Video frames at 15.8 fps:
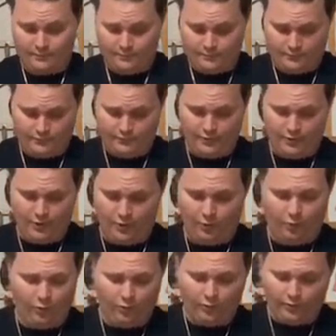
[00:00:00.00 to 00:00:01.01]
you know,
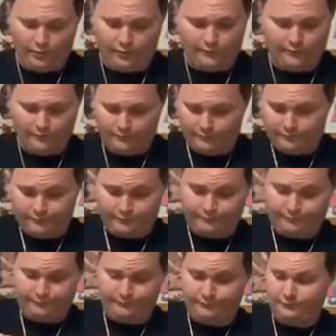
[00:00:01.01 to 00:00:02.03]
or
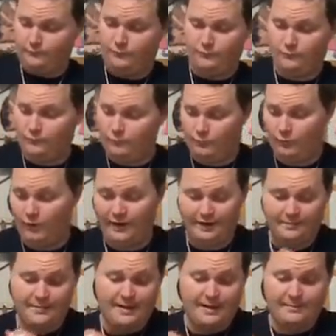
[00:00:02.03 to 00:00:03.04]
what
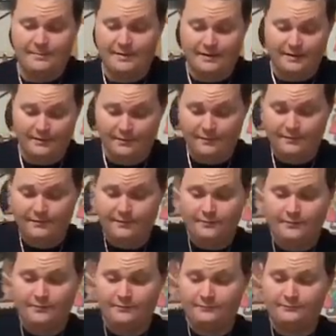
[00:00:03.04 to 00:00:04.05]
it may be.
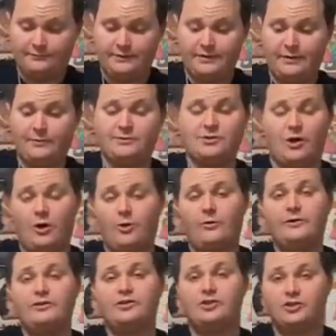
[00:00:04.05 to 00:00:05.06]
There was
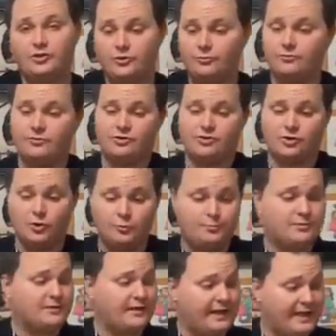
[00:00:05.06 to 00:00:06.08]
always
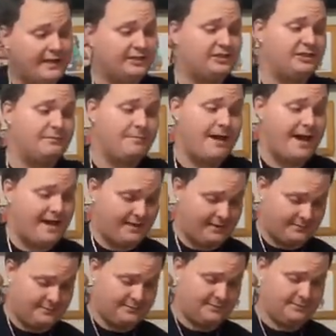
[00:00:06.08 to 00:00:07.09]
soups and shebangs.